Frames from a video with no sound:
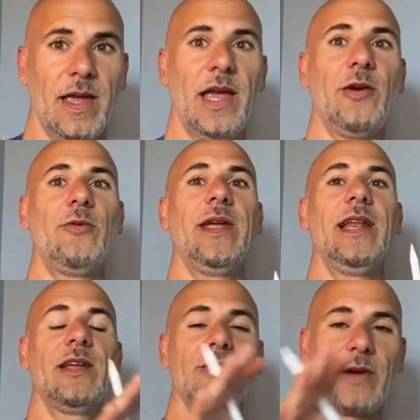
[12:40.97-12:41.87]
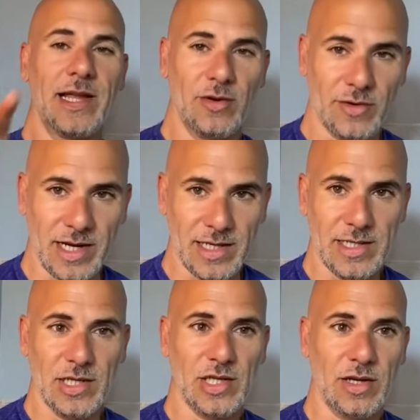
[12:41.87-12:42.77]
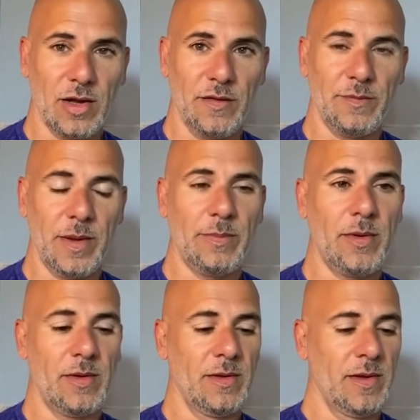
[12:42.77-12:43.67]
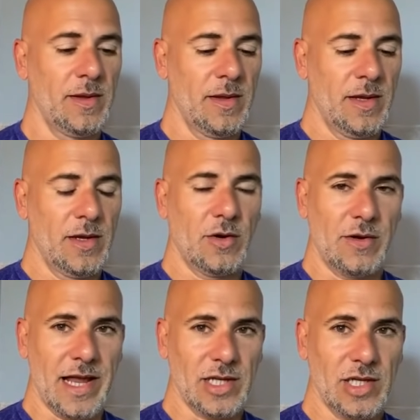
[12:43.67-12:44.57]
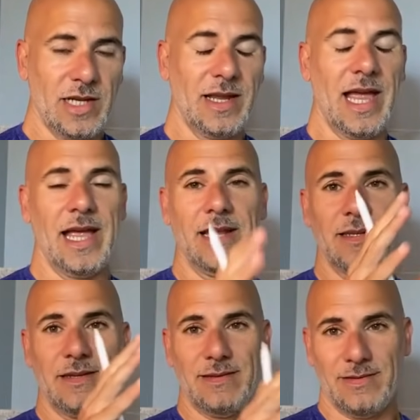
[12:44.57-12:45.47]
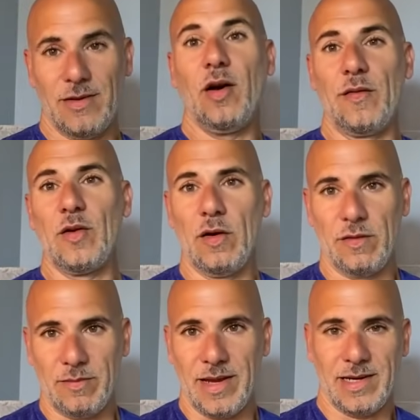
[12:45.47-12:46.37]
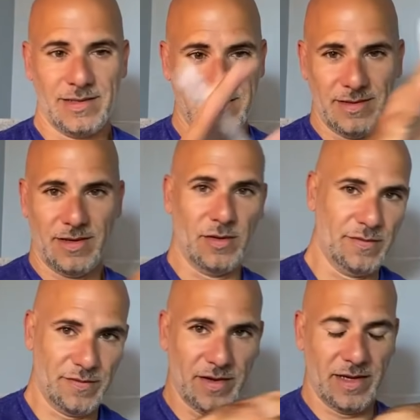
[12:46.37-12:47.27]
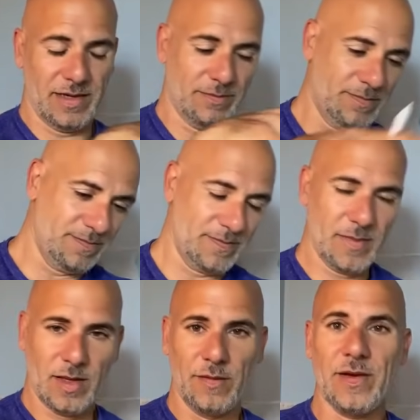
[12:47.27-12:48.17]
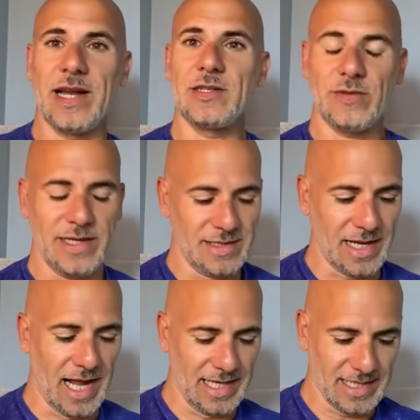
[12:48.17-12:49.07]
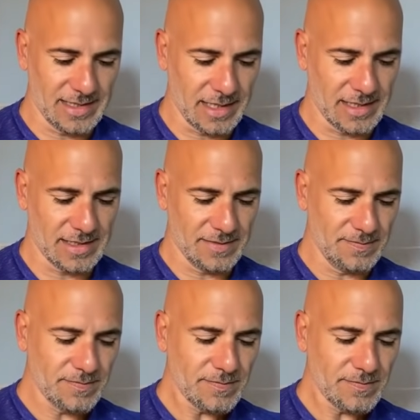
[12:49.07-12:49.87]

a real great organization of people, connection, and of government, of countries, alliances.